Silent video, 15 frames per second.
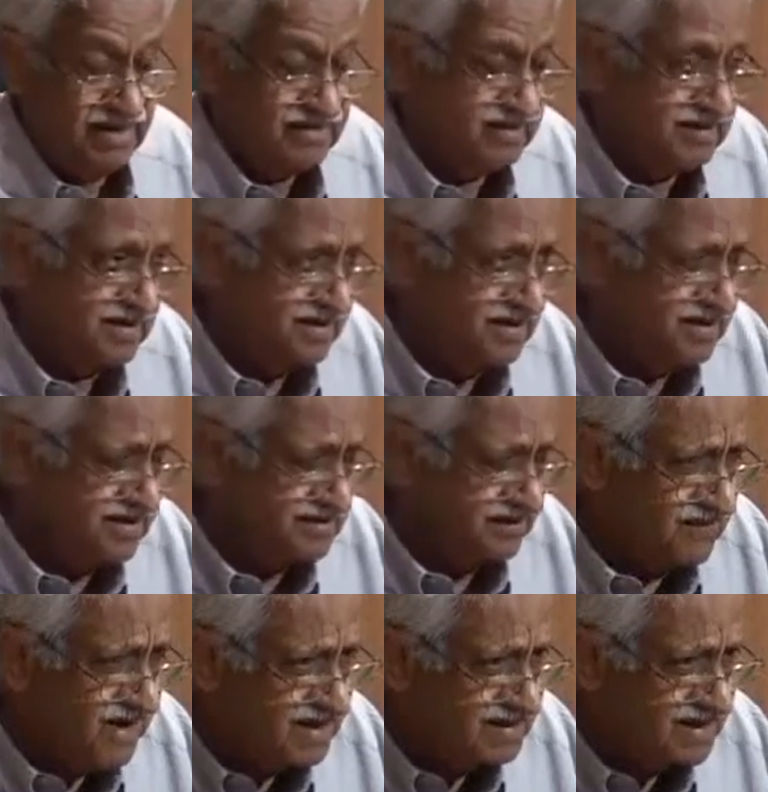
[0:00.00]
It's
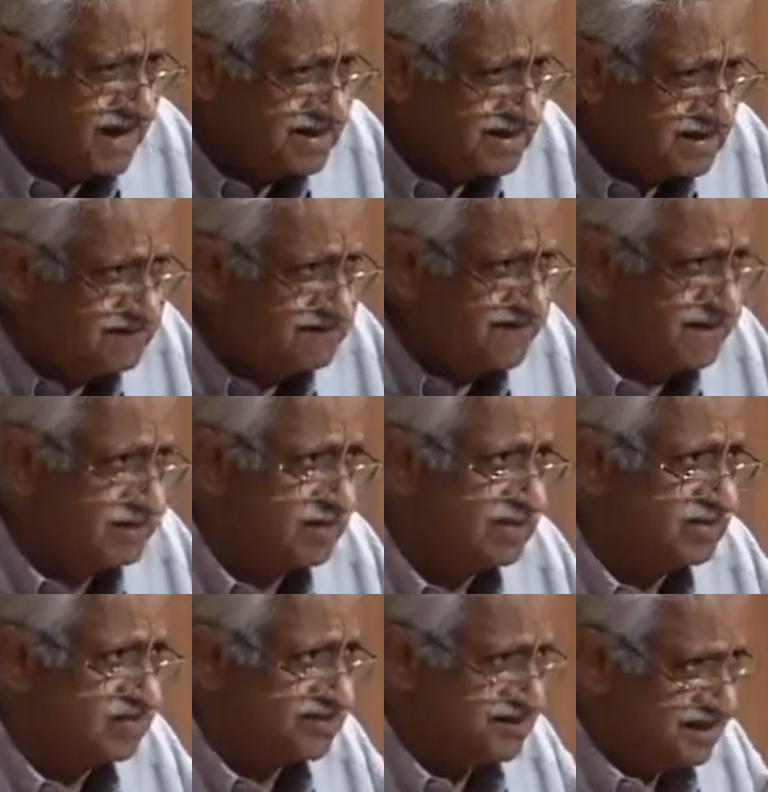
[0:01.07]
somewhat
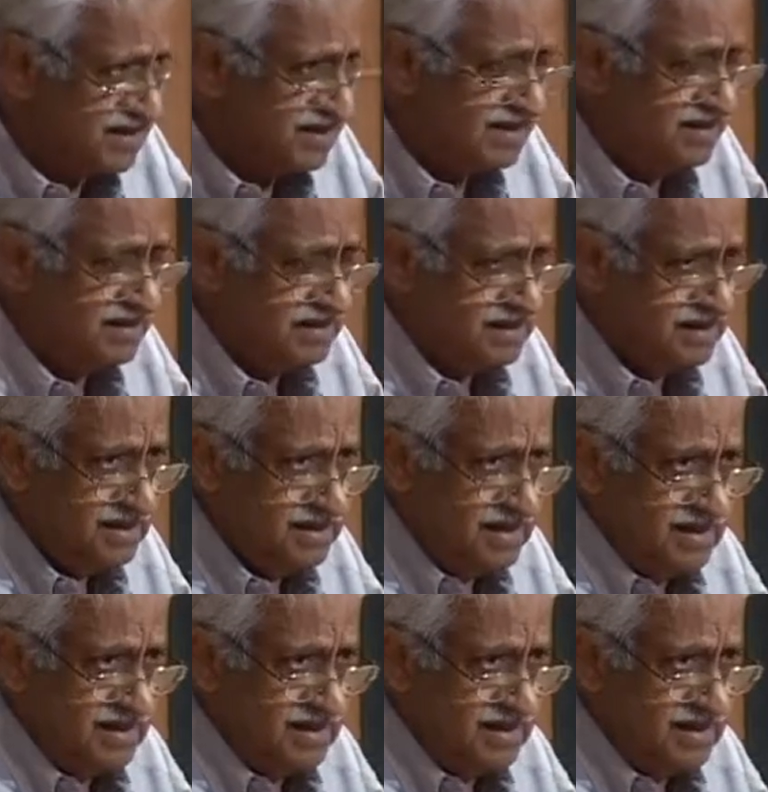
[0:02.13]
uncomfortable to see